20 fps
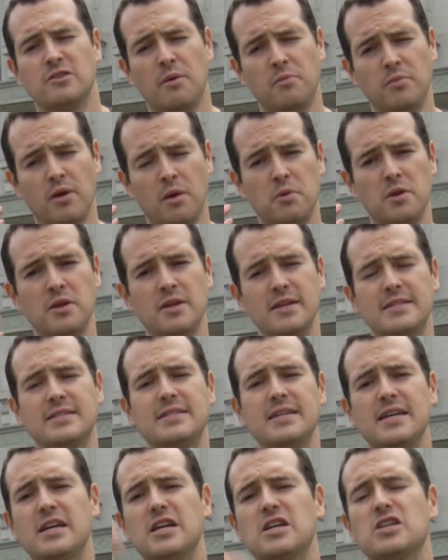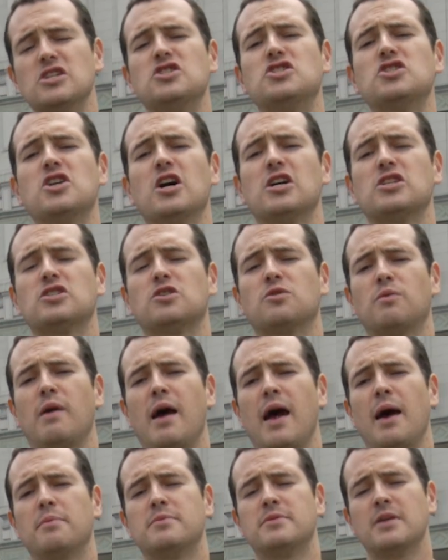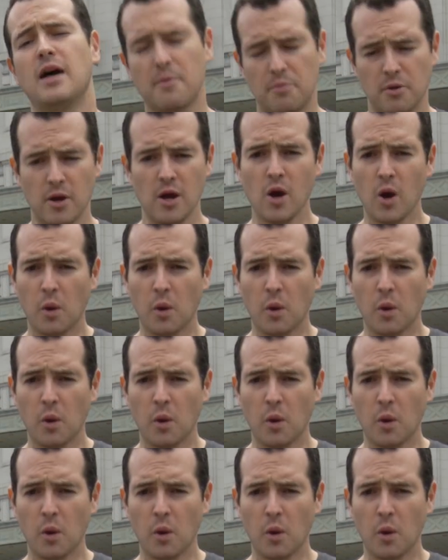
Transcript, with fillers: WWDC, just wrapped up.